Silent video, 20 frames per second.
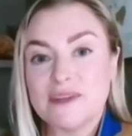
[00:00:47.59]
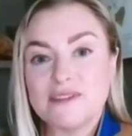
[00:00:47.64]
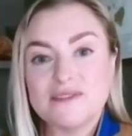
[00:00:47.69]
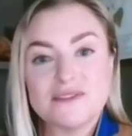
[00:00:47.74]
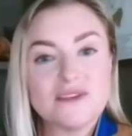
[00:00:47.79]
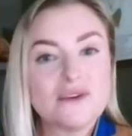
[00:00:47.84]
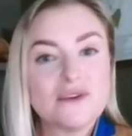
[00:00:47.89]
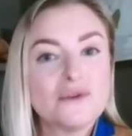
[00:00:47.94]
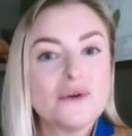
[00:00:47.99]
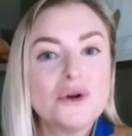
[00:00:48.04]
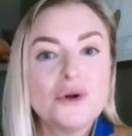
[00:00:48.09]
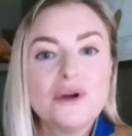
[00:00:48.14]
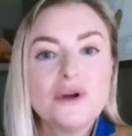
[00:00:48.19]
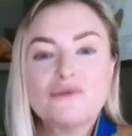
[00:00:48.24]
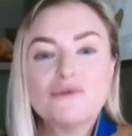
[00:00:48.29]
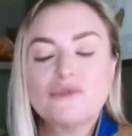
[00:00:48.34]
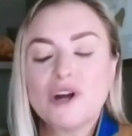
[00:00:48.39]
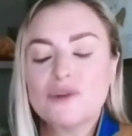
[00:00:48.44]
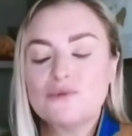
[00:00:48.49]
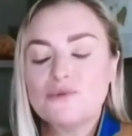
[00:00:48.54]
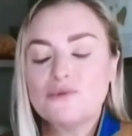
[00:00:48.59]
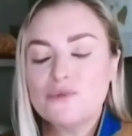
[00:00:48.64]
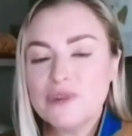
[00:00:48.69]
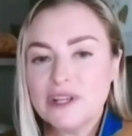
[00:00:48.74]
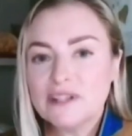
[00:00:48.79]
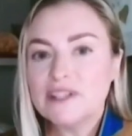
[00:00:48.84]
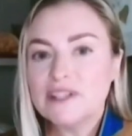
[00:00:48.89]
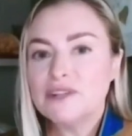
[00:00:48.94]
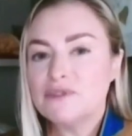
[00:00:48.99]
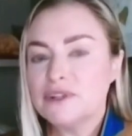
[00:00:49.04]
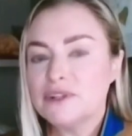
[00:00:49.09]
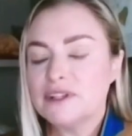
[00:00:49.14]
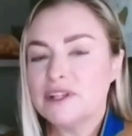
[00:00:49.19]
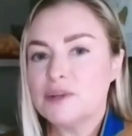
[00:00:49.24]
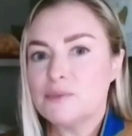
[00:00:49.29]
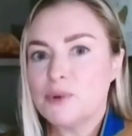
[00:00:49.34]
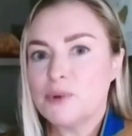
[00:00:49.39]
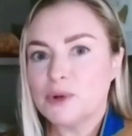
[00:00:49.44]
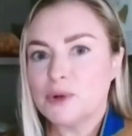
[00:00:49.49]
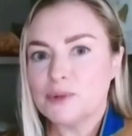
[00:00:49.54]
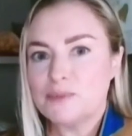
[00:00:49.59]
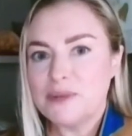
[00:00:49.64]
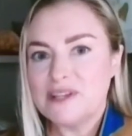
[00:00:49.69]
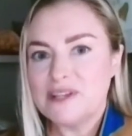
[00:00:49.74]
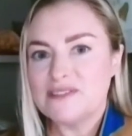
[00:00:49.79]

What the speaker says: And so a really, really important